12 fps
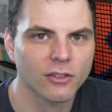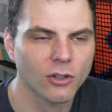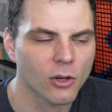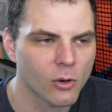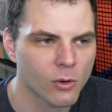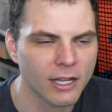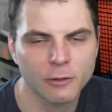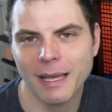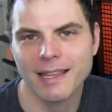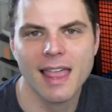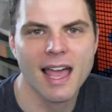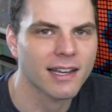So
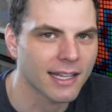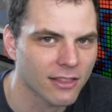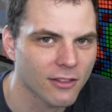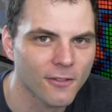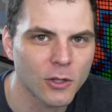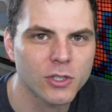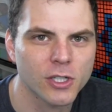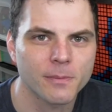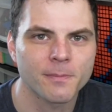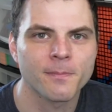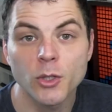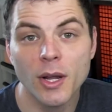expect that in the future.
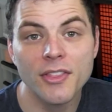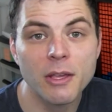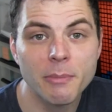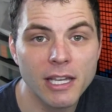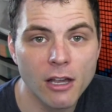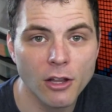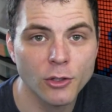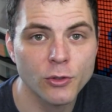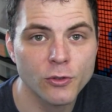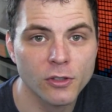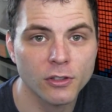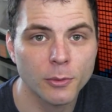Do I think being color
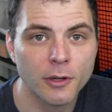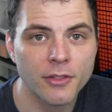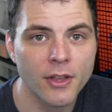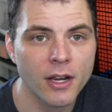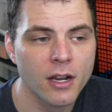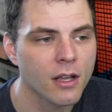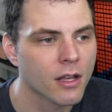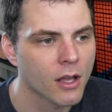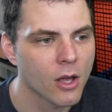neutral is worth it?